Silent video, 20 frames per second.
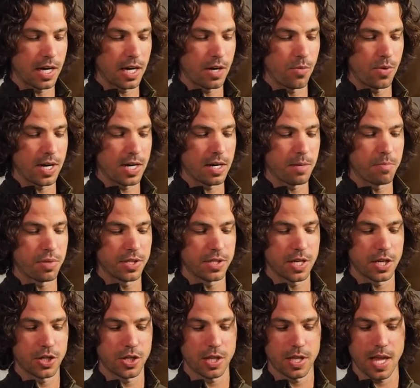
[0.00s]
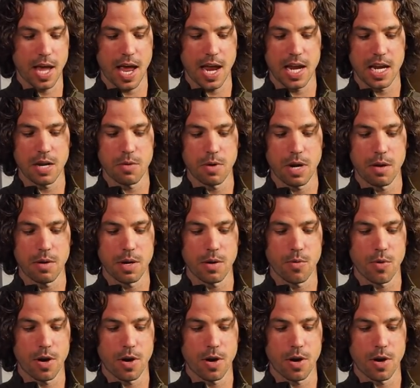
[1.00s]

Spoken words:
and we could position that any way we